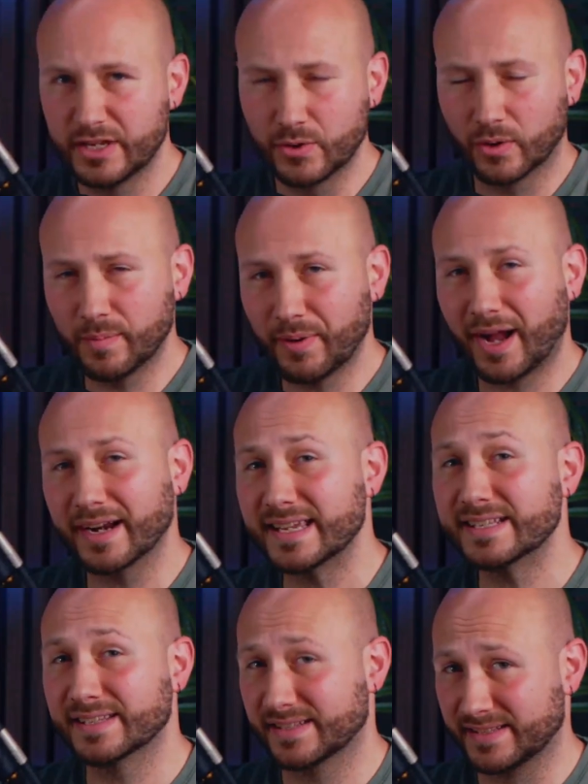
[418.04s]
body is a
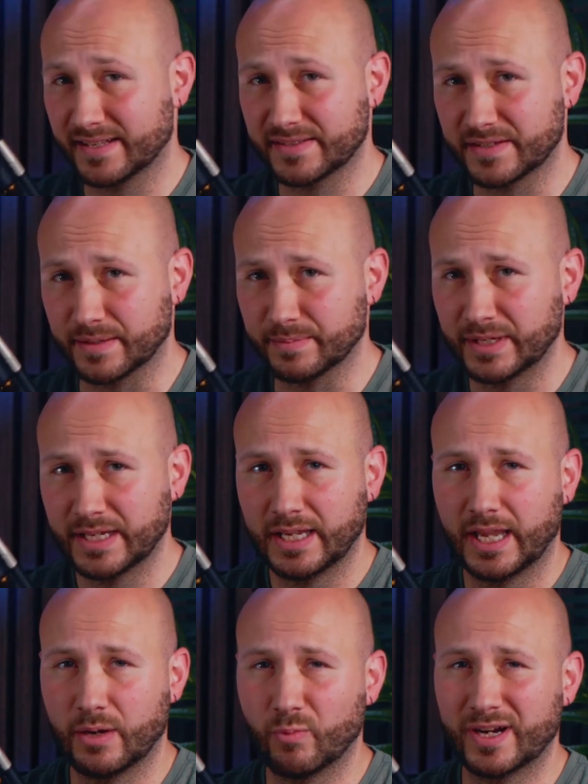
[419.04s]
system, and
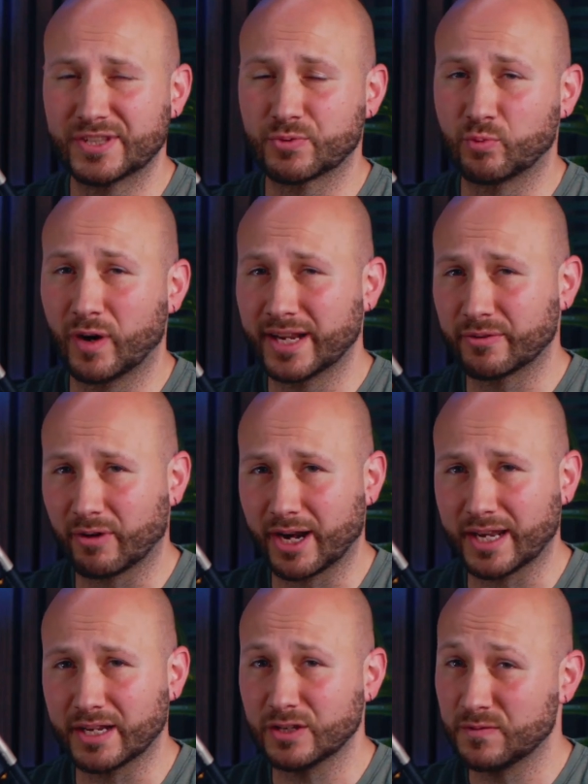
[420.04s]
when it's running right,
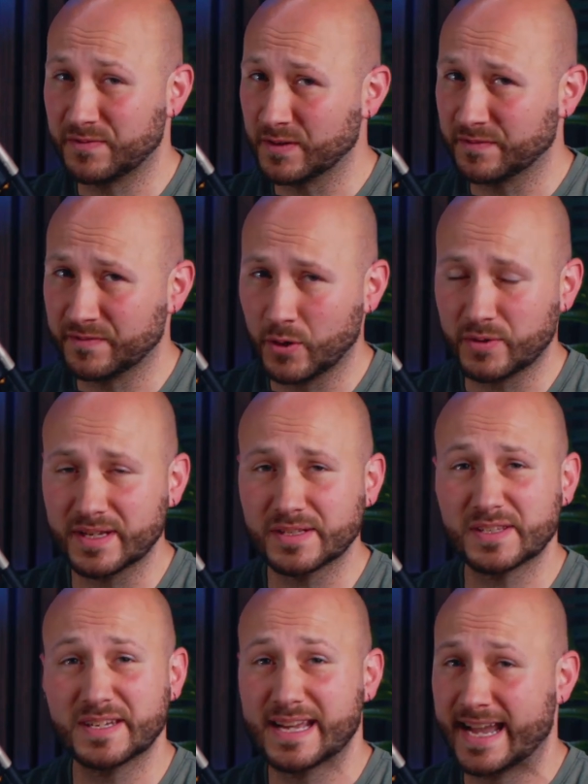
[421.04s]
you feel focused,
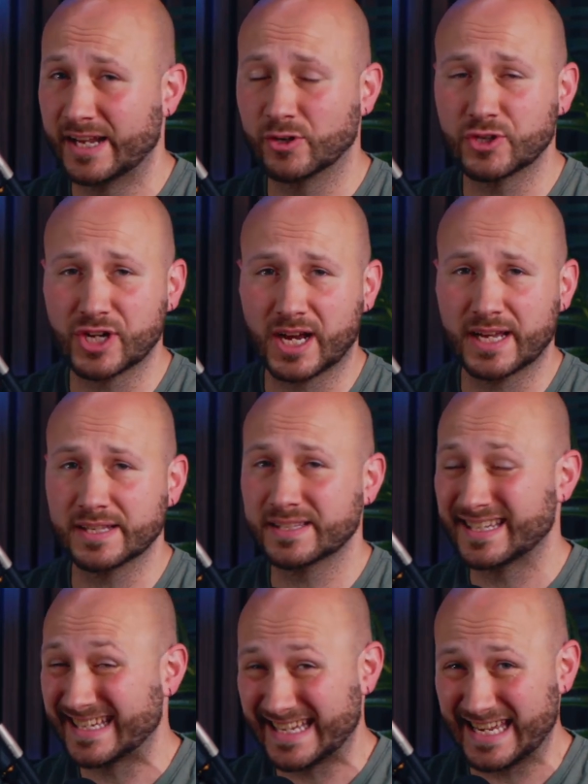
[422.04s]
energized,
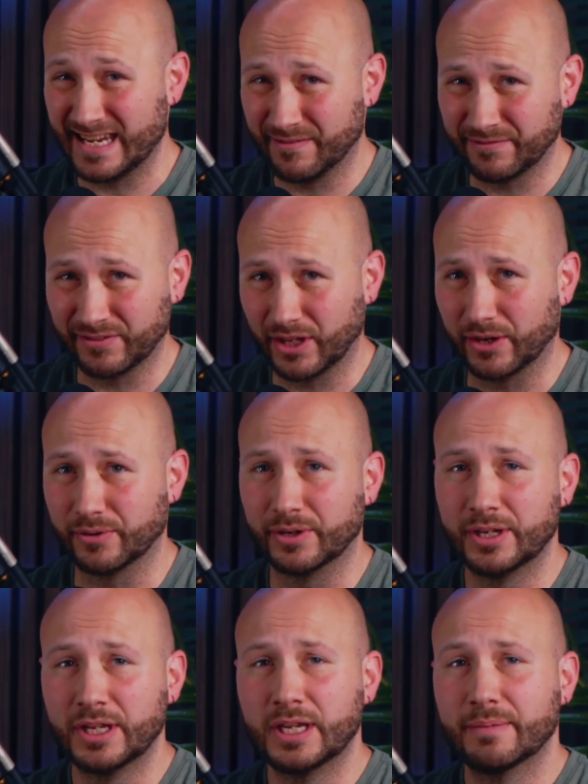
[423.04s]
in flow.
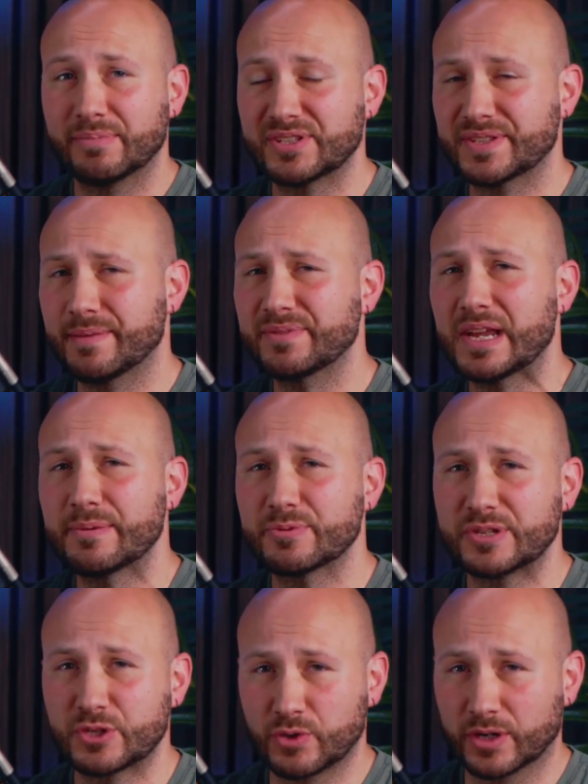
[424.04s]
But sometimes we
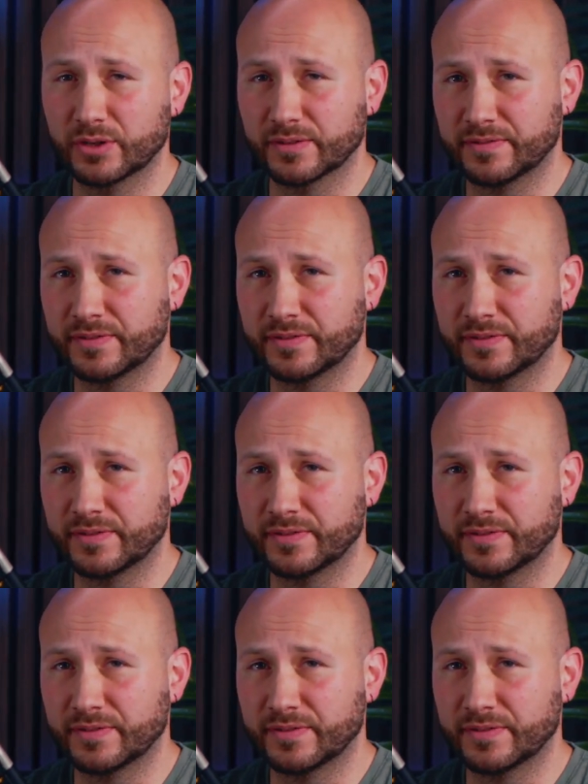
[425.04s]
struggle to find